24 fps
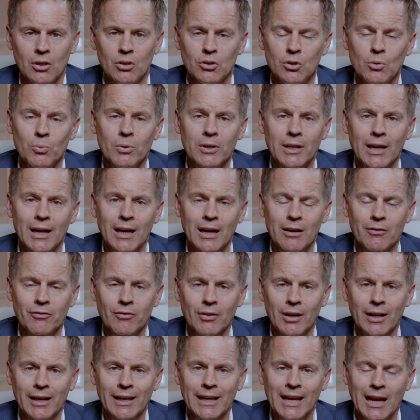you would have
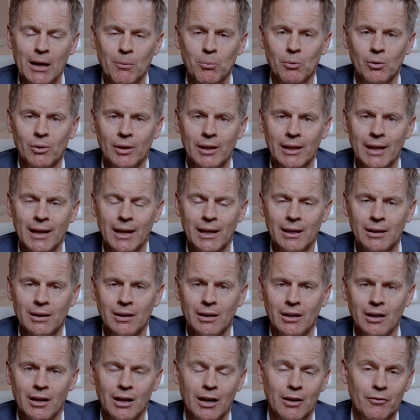a capital gain
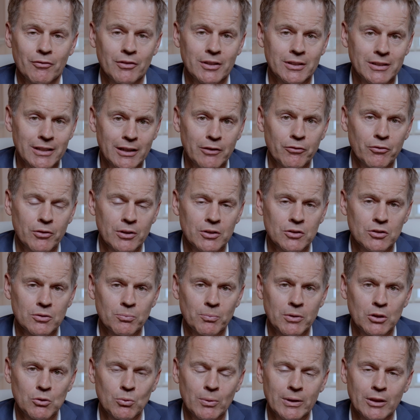of the difference
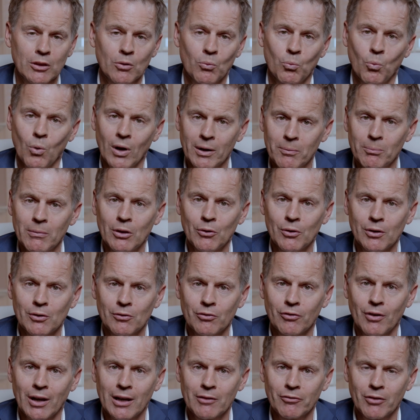between the
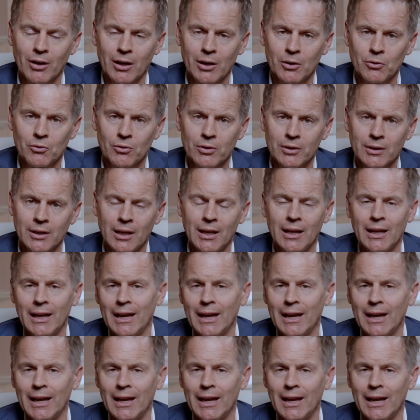$1,500,000